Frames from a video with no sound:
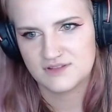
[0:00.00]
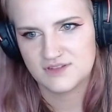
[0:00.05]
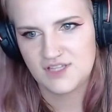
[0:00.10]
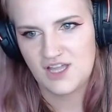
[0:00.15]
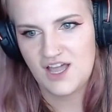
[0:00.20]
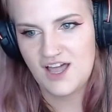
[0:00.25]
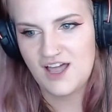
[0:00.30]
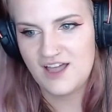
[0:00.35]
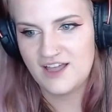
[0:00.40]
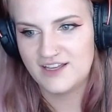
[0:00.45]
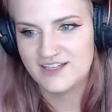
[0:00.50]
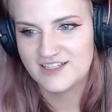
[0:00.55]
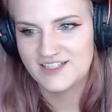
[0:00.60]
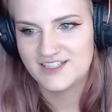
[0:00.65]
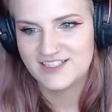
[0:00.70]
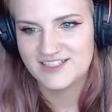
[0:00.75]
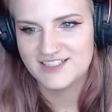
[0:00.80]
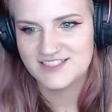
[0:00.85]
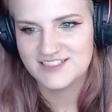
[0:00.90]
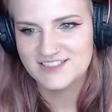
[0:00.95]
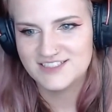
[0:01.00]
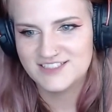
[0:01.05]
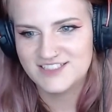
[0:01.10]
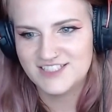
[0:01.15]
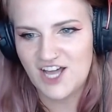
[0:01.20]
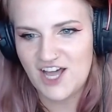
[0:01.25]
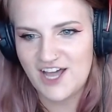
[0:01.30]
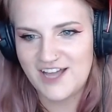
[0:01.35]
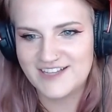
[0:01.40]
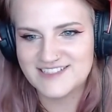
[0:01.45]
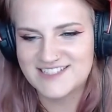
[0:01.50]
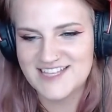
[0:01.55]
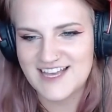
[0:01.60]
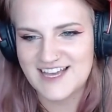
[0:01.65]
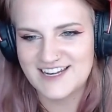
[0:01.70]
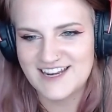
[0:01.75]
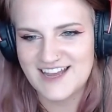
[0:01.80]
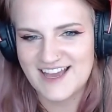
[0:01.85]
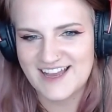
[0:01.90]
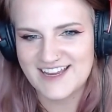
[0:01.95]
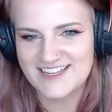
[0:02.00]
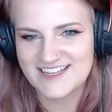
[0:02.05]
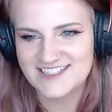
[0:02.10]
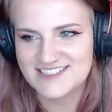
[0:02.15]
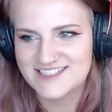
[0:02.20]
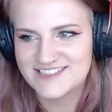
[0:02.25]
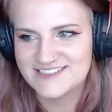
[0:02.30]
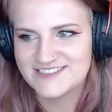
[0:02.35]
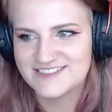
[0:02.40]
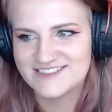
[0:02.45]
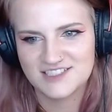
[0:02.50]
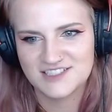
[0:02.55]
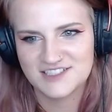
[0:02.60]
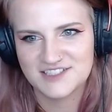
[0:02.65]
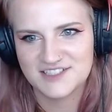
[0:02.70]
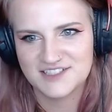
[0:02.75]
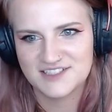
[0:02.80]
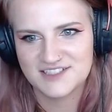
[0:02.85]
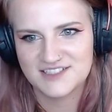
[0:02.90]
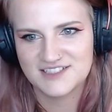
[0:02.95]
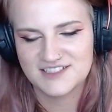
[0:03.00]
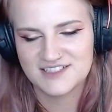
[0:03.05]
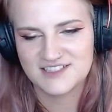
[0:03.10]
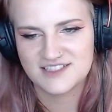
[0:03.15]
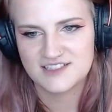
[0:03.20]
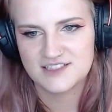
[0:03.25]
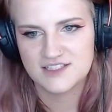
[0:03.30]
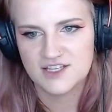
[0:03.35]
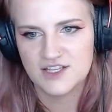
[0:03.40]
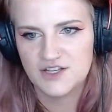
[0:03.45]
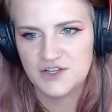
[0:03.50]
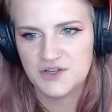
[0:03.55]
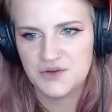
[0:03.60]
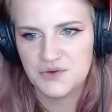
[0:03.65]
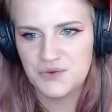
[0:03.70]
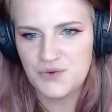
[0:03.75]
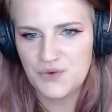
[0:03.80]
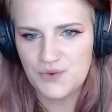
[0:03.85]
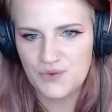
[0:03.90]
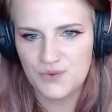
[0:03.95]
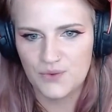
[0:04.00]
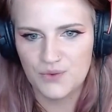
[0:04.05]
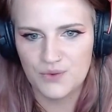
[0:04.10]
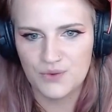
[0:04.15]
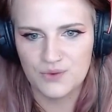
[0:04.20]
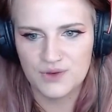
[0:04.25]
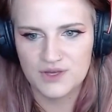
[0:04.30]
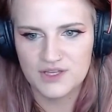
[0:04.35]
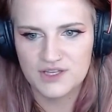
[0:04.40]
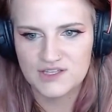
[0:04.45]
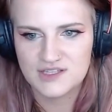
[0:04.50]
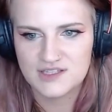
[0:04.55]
Ah! Ah, it's that night! Ooh!